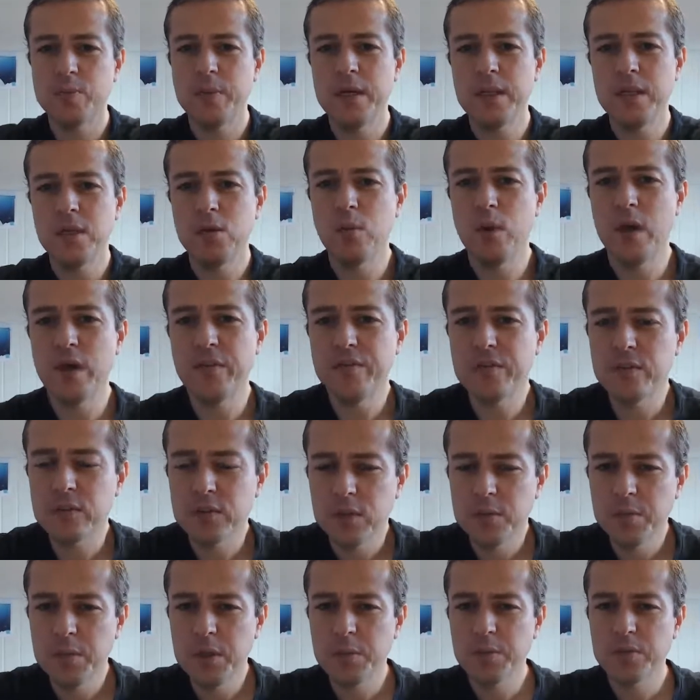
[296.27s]
by the way, for
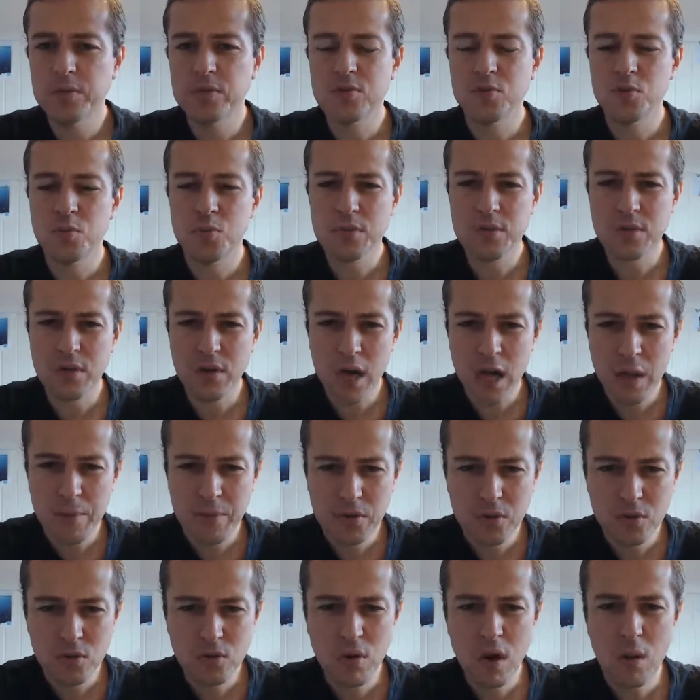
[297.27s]
the people
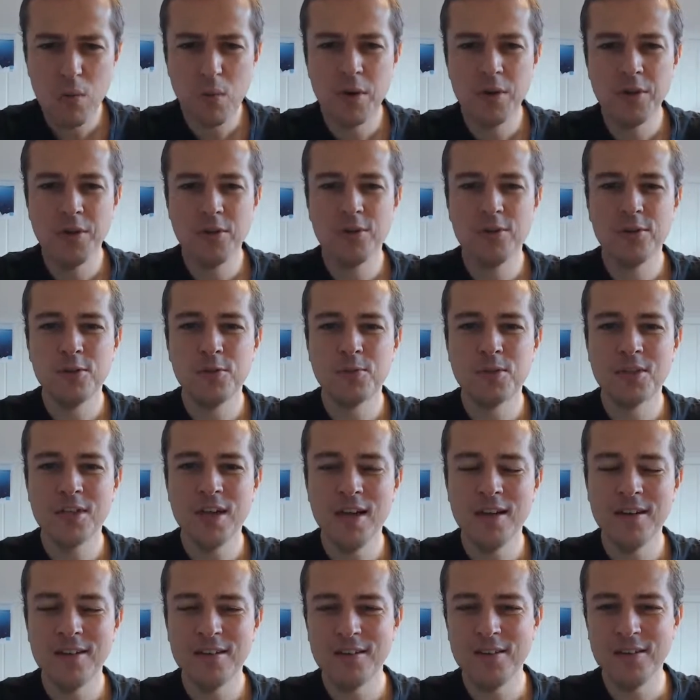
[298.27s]
subscribing to our YouTube
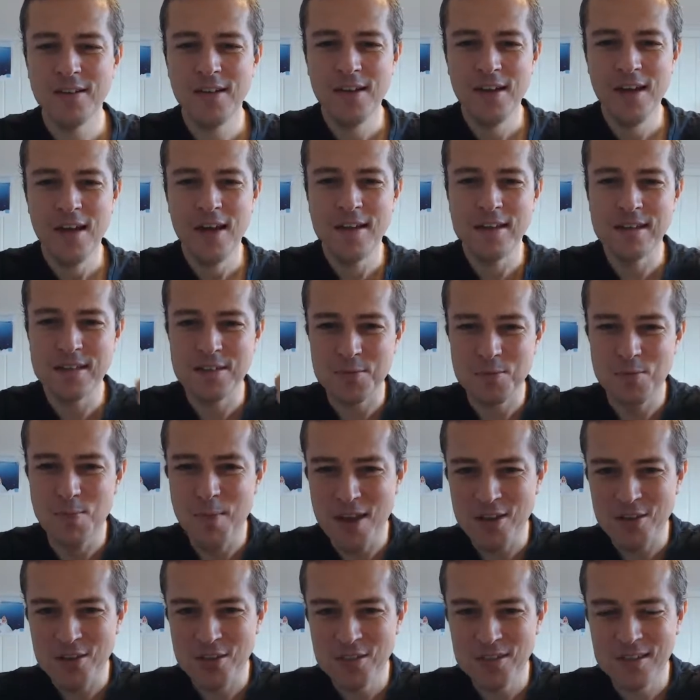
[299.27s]
channel and
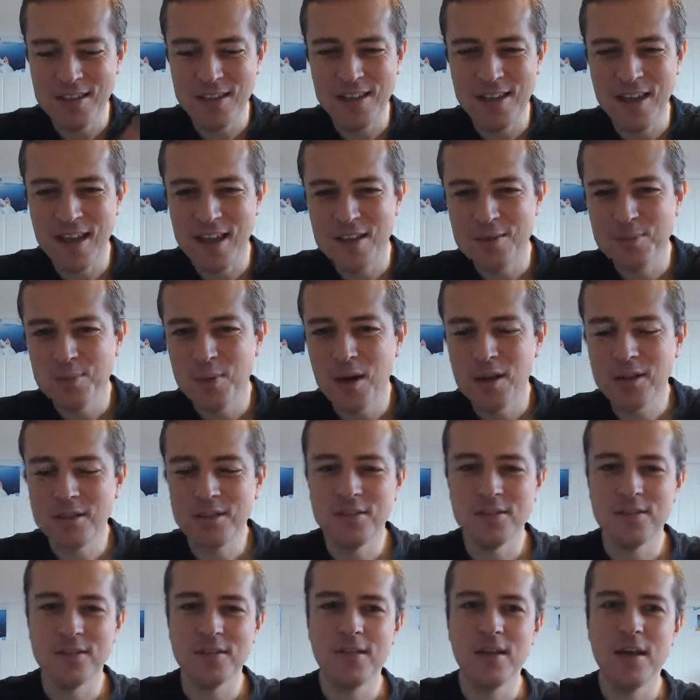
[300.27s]
smashing the like
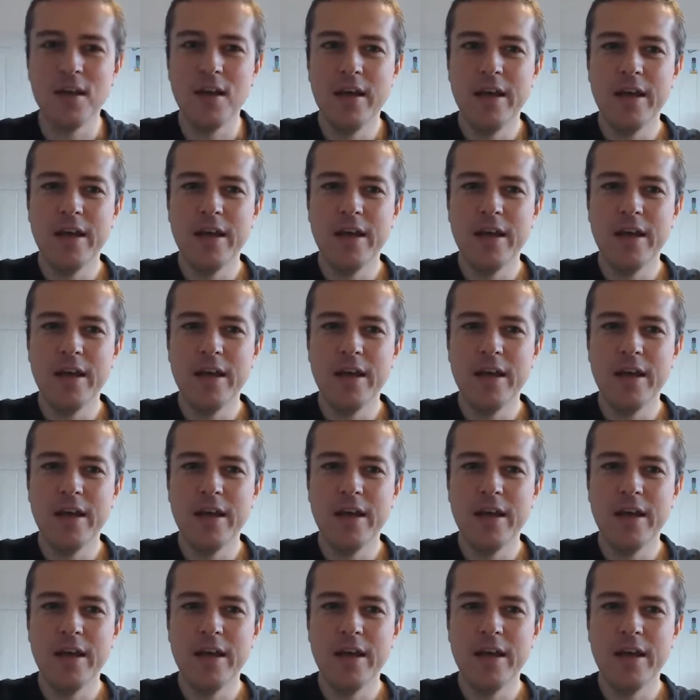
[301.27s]
button,